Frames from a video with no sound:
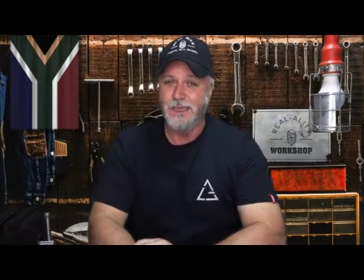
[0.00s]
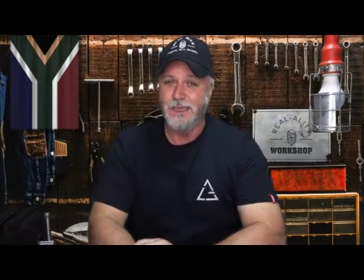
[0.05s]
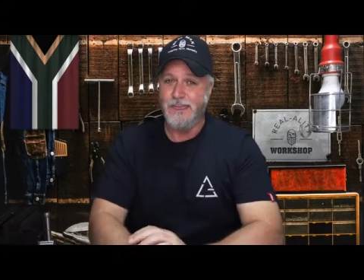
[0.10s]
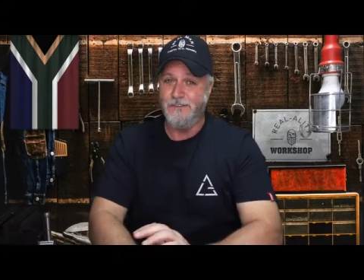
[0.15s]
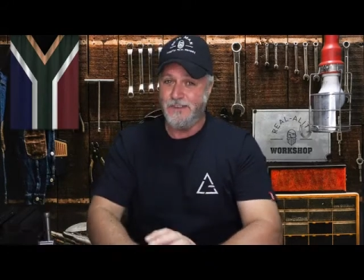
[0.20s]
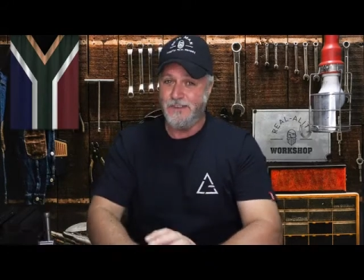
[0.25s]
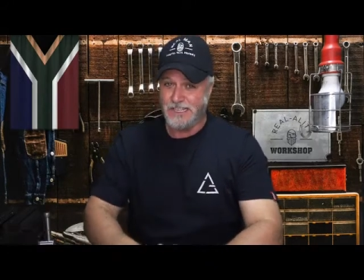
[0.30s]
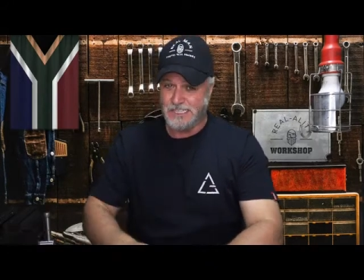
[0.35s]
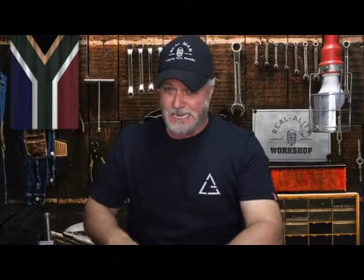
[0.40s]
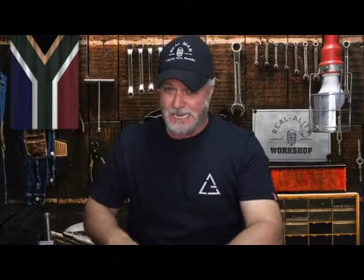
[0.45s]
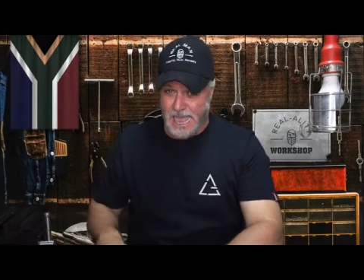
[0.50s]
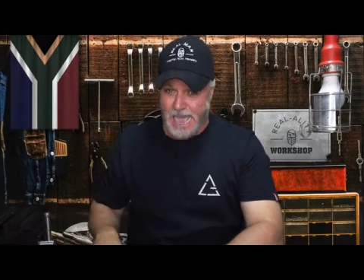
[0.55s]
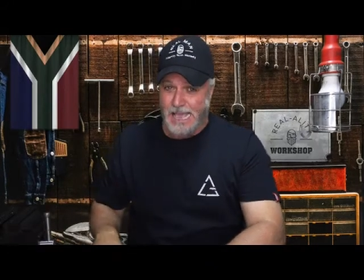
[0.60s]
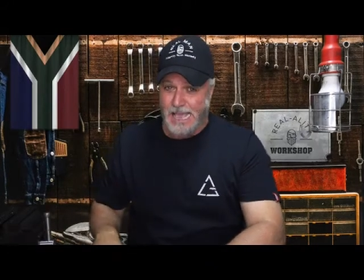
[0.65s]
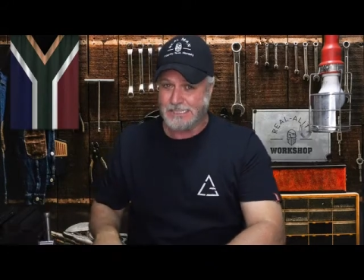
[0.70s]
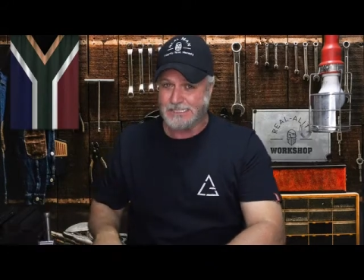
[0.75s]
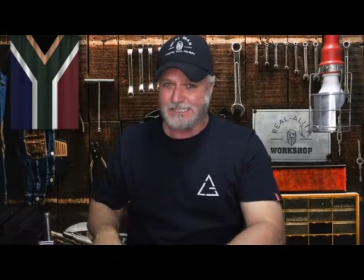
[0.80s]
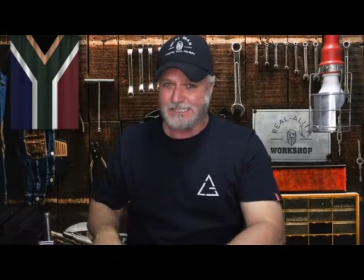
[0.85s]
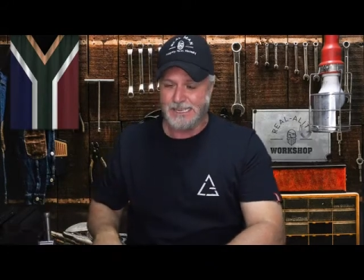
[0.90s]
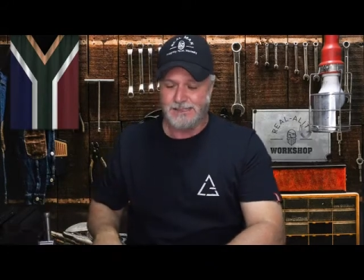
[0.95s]
if there's an
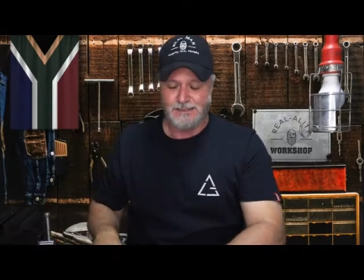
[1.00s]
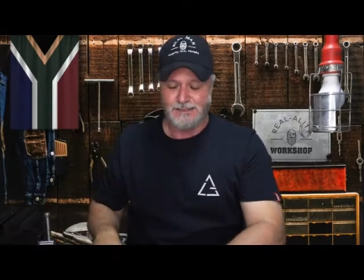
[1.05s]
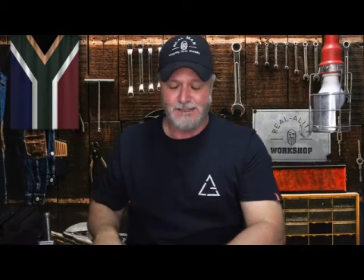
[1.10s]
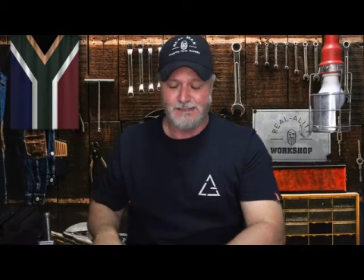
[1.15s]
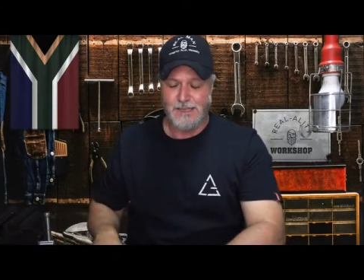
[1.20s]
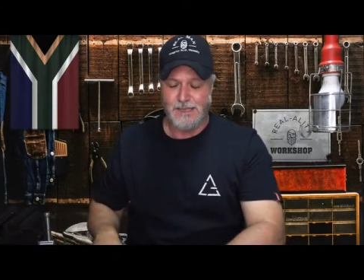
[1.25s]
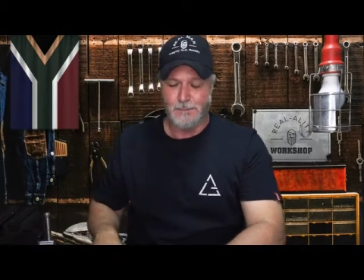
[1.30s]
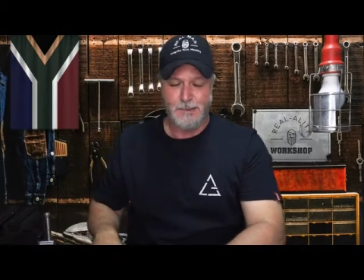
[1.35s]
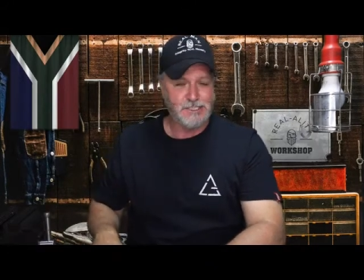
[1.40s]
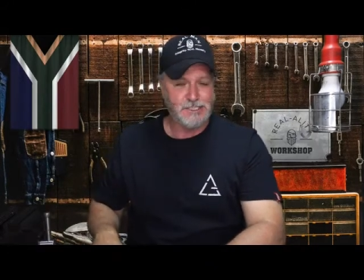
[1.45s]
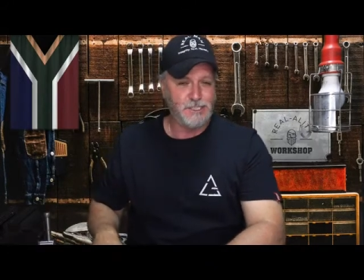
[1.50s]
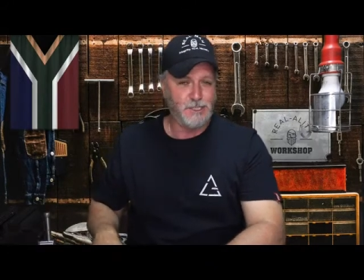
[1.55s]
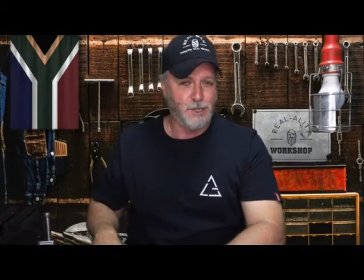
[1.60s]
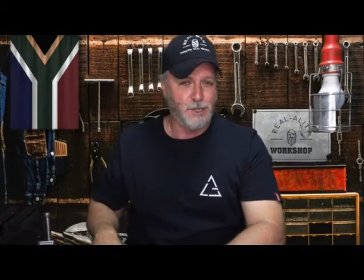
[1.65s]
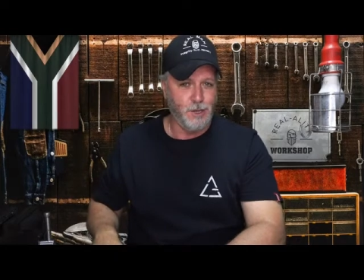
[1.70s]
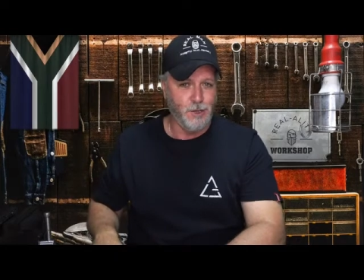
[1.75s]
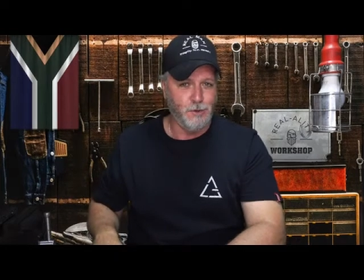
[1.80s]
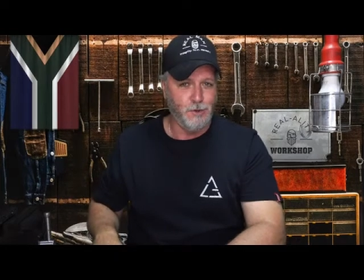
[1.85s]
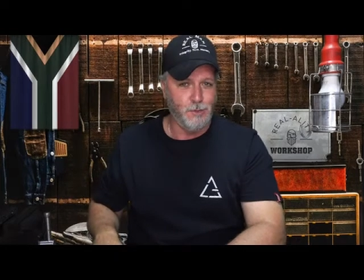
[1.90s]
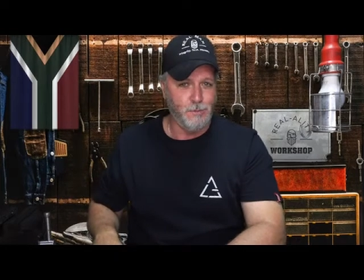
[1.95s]
accent, then they must
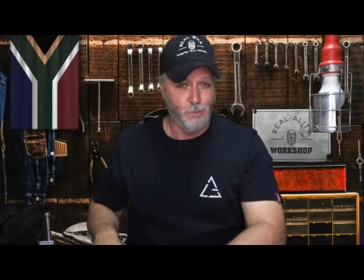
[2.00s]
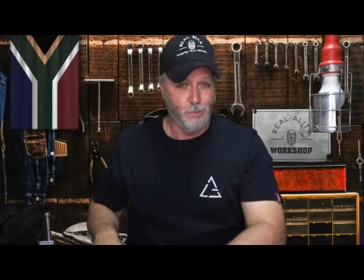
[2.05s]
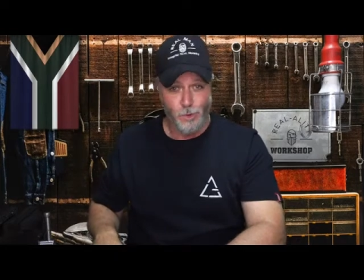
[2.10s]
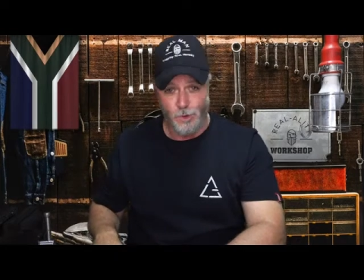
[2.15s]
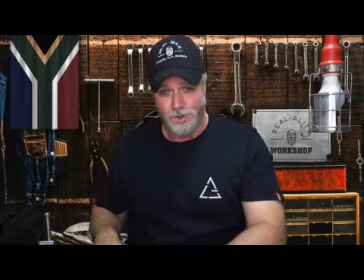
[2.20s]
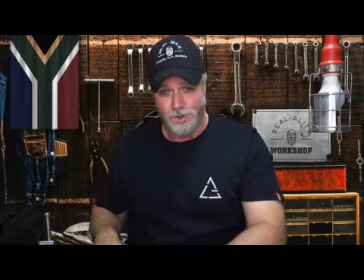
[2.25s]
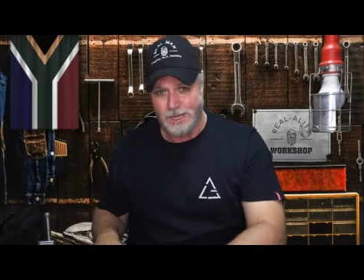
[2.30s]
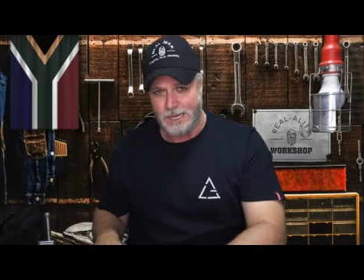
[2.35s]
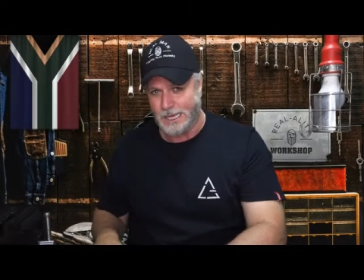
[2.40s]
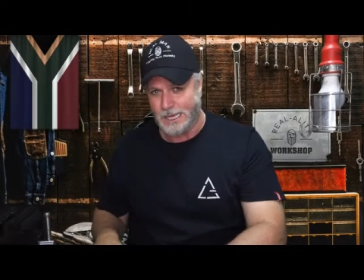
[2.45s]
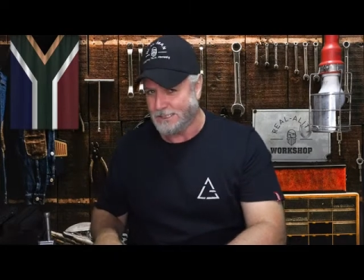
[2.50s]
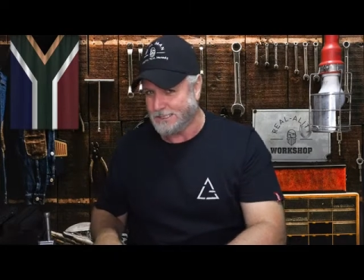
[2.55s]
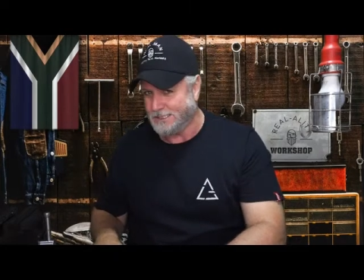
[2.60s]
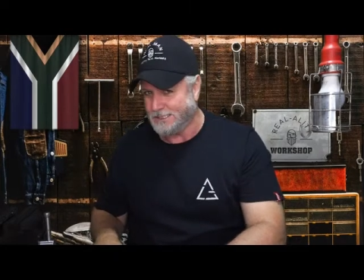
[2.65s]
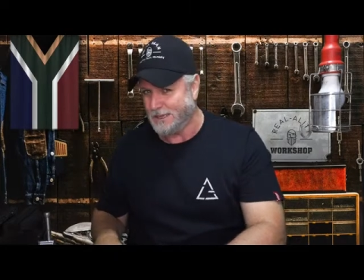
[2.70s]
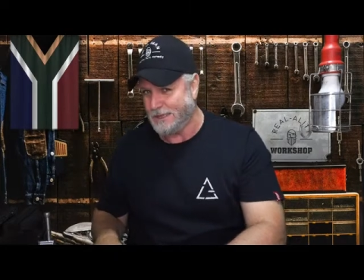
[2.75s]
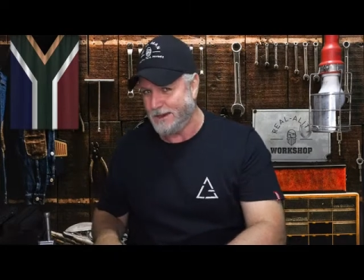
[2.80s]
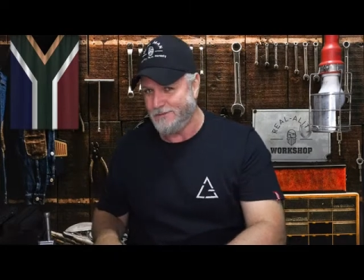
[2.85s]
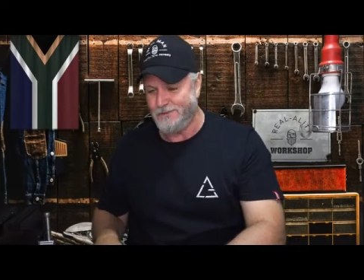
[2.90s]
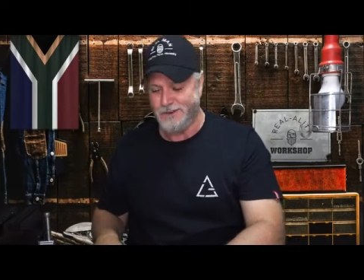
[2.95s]
know more than us
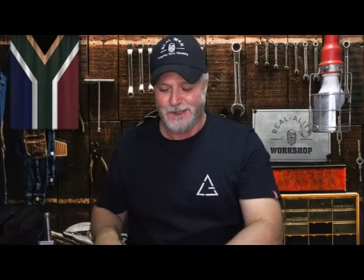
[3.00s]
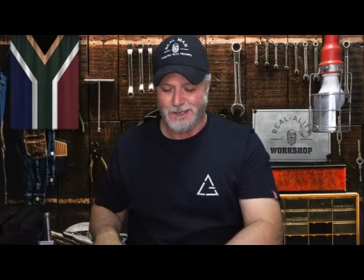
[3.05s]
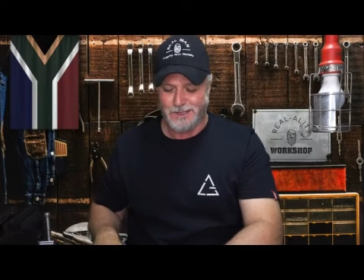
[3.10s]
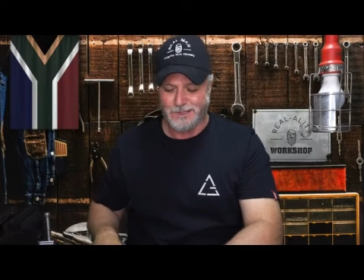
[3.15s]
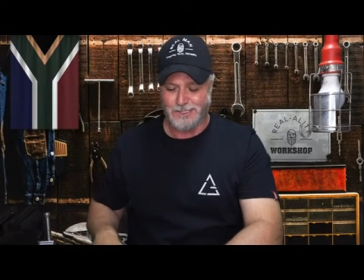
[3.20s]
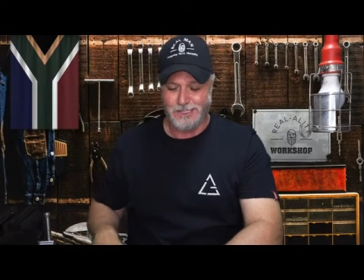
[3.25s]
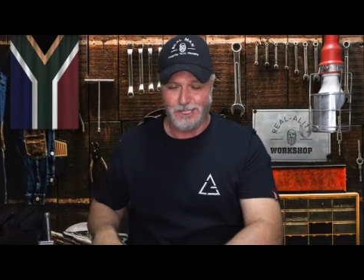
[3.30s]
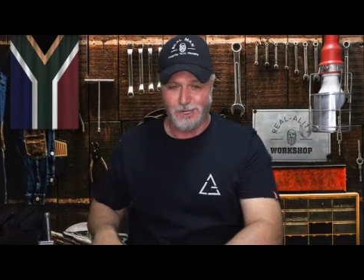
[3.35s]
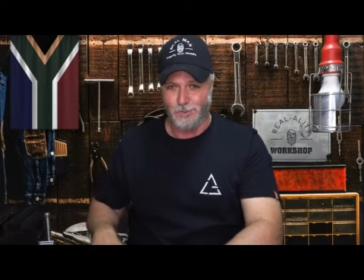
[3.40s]
South Africans.